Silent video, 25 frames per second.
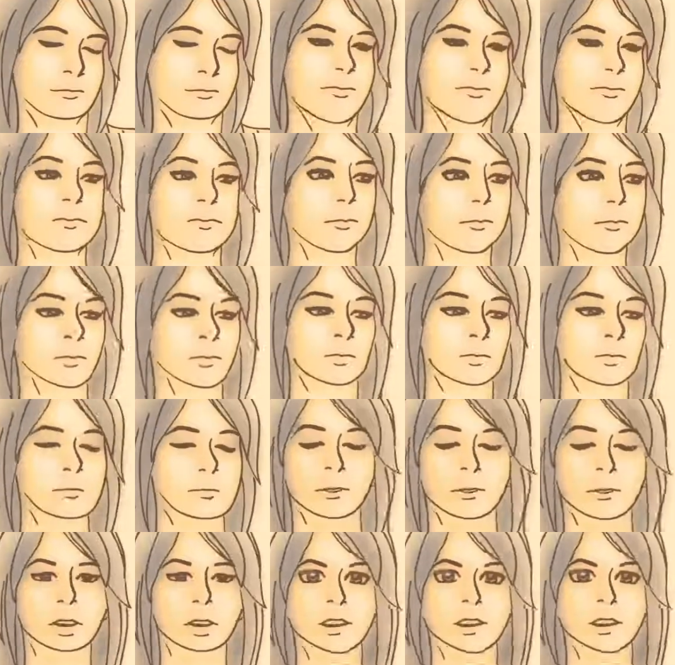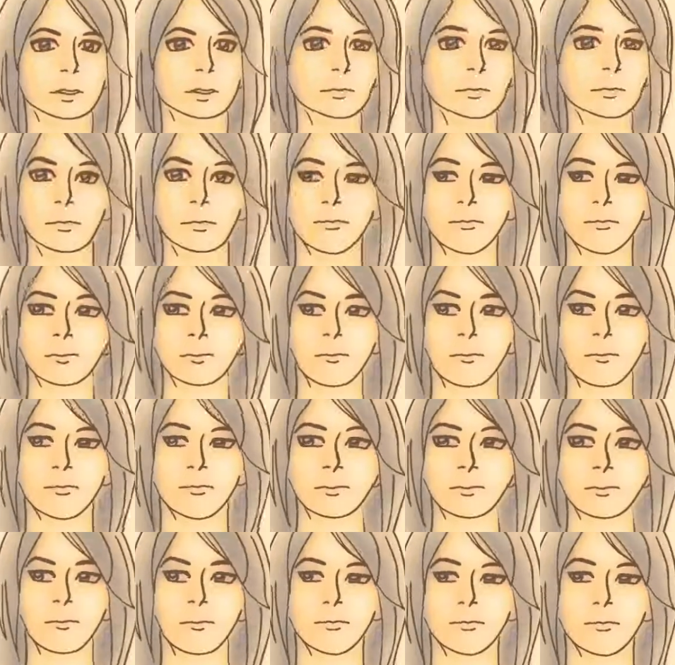As for you and your friend,
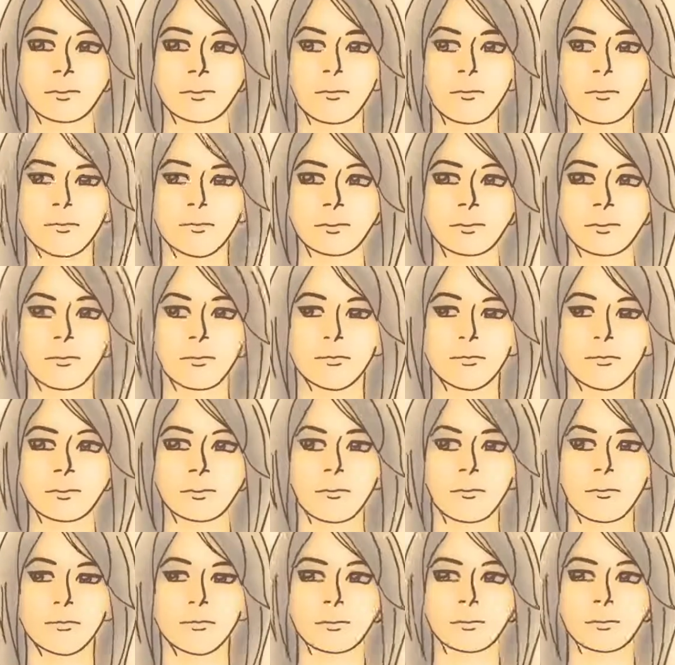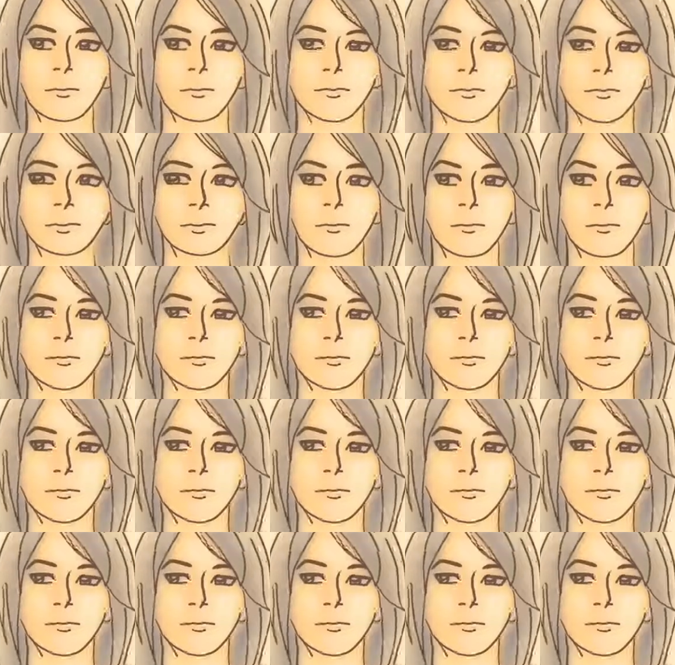I have no idea what happened.